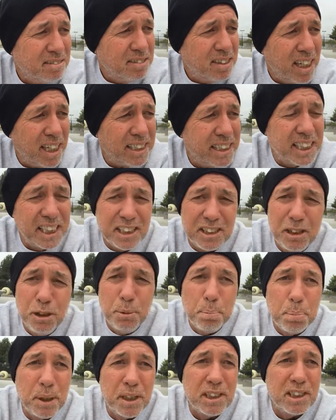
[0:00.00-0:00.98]
not to get
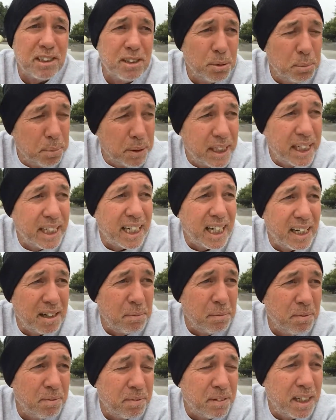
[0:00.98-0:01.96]
too personal, but I got
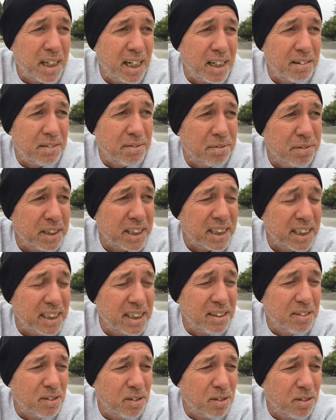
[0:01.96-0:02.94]
a
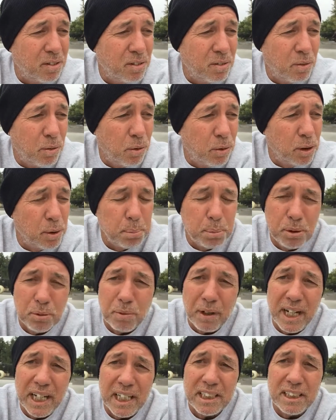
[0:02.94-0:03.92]
freaking horrible
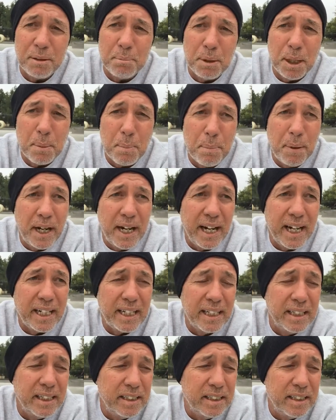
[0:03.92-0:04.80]
rash on my back,